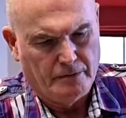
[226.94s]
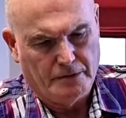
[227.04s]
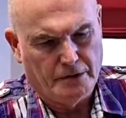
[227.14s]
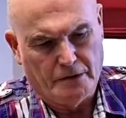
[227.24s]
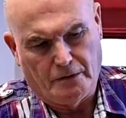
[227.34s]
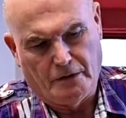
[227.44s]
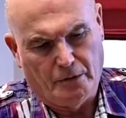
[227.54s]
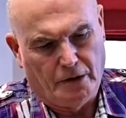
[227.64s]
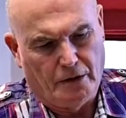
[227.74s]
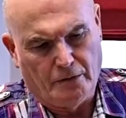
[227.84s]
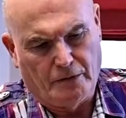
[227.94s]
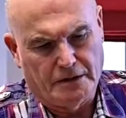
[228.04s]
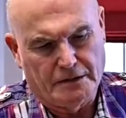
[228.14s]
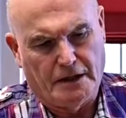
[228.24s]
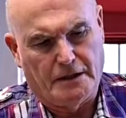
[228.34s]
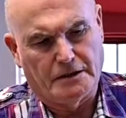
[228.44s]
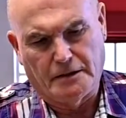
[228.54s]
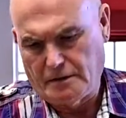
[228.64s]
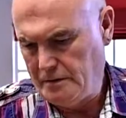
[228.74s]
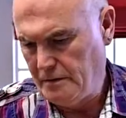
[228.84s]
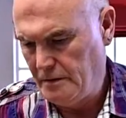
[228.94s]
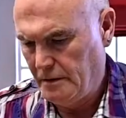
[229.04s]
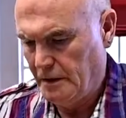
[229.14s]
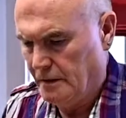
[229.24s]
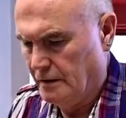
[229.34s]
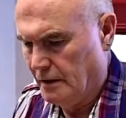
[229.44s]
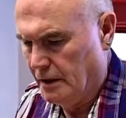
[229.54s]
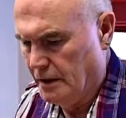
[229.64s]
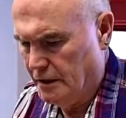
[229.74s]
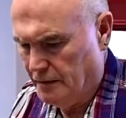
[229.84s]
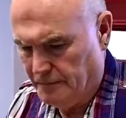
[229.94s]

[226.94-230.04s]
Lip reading: So there we go, that's that in there.